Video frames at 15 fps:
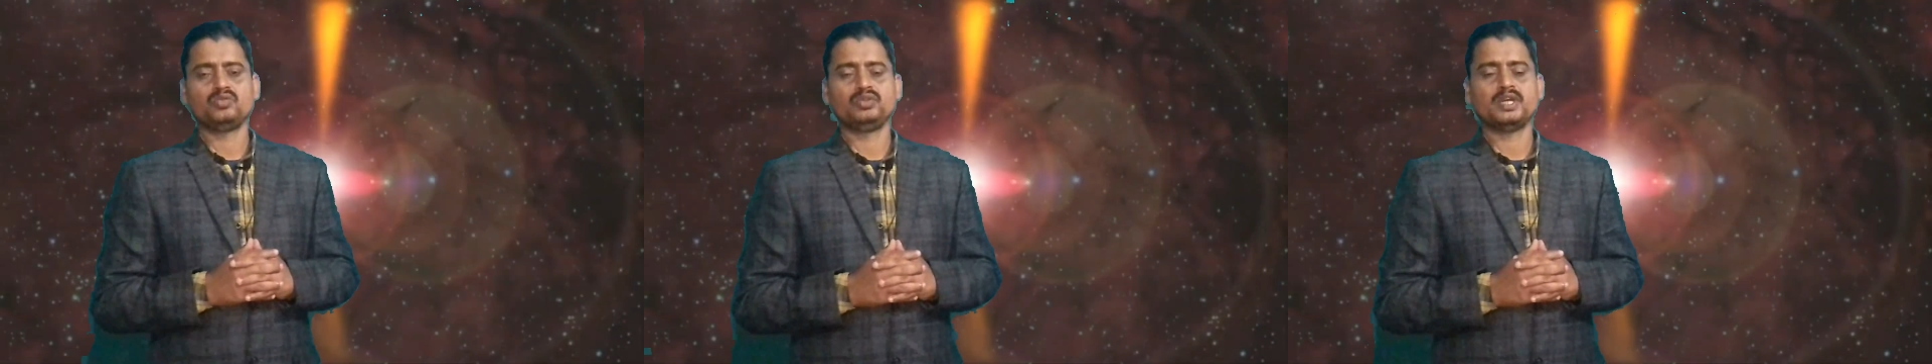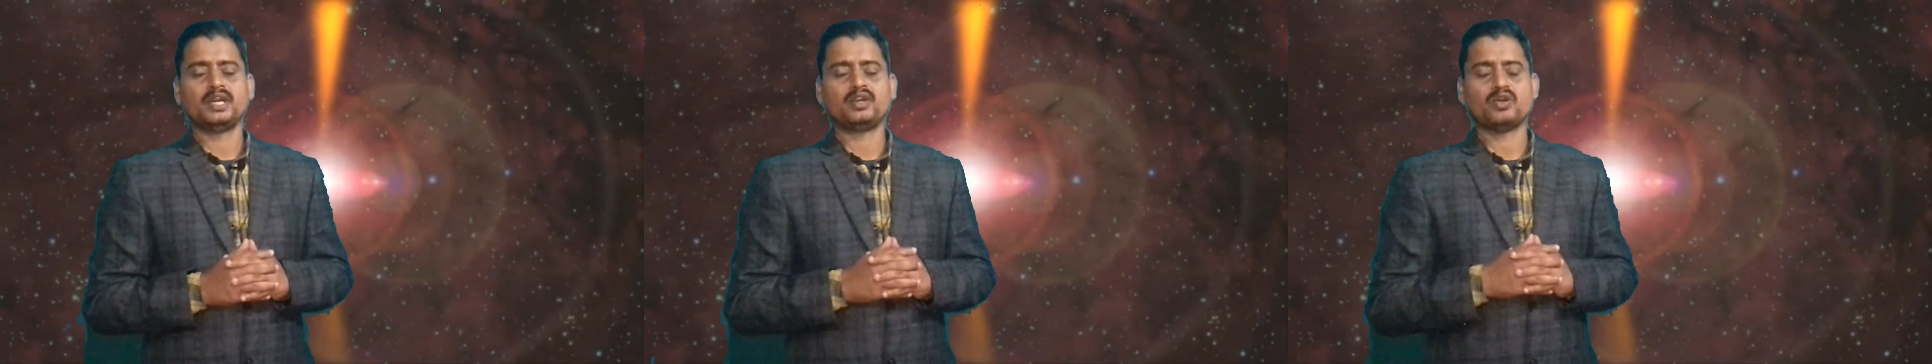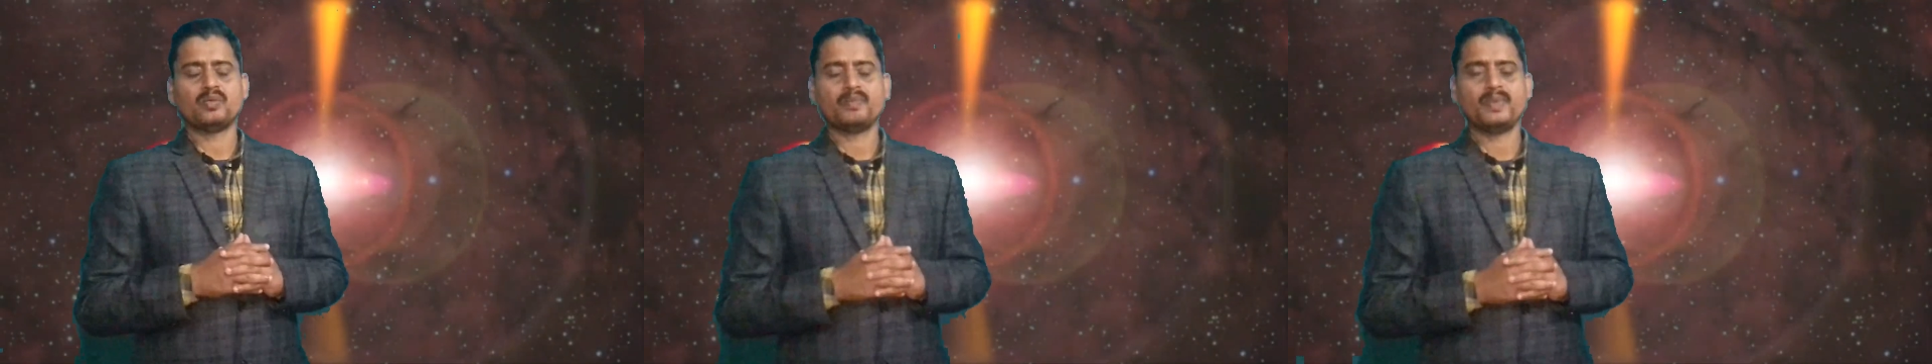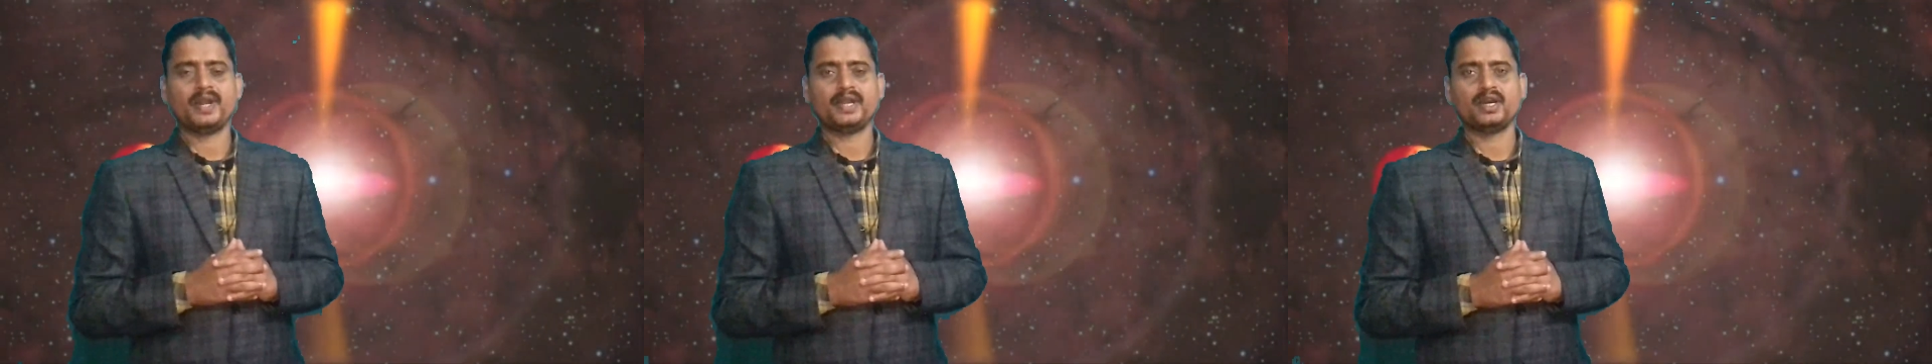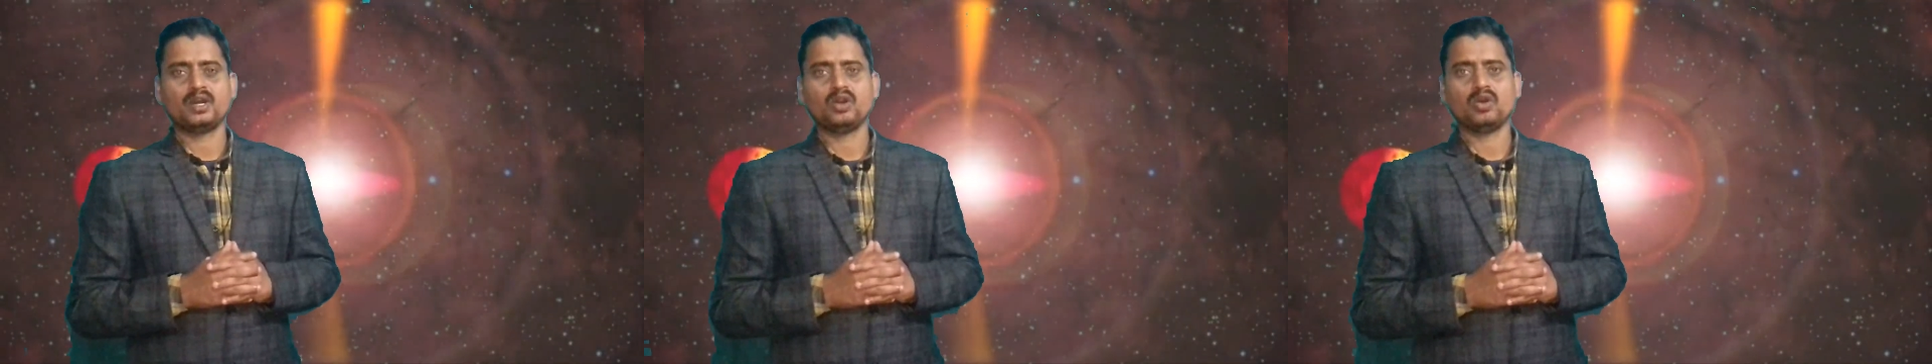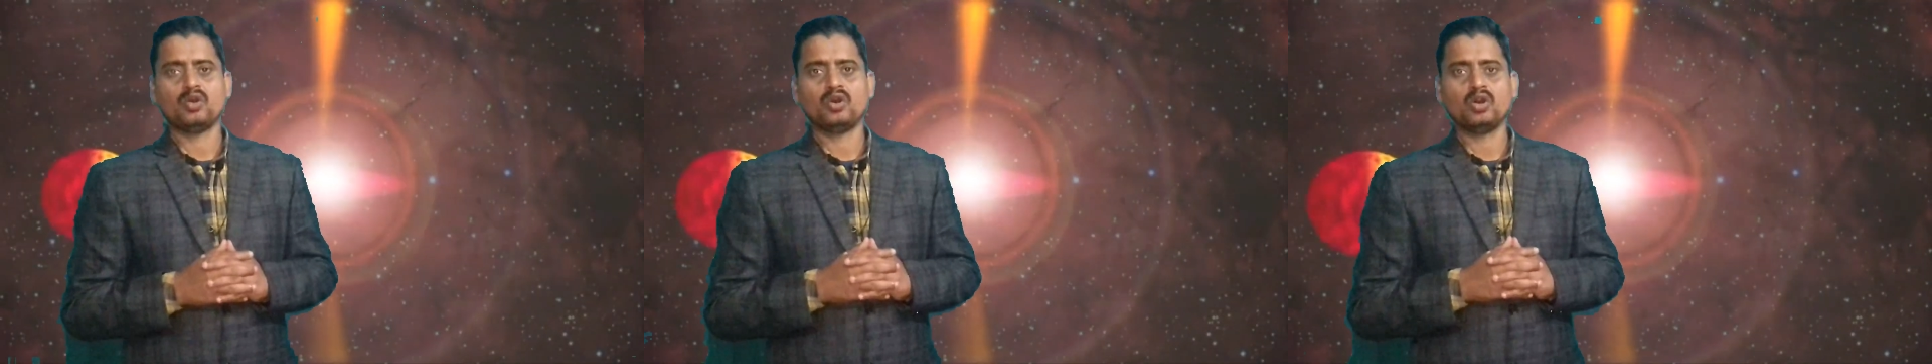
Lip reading: to that of matter